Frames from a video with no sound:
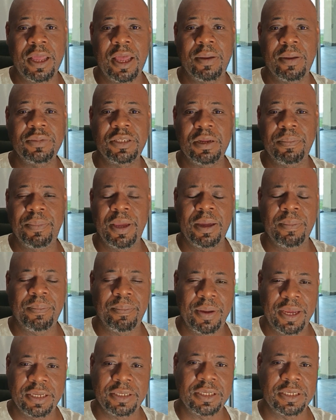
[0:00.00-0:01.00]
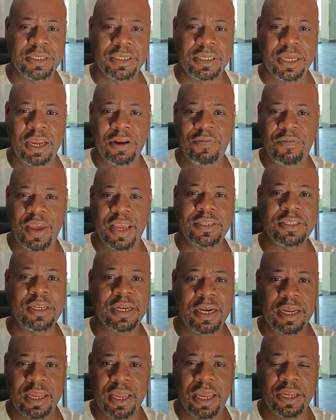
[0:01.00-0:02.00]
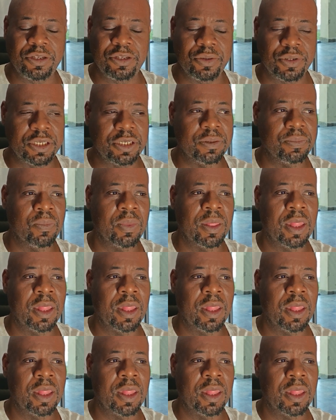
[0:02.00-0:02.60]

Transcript: comes to big business investing in countries.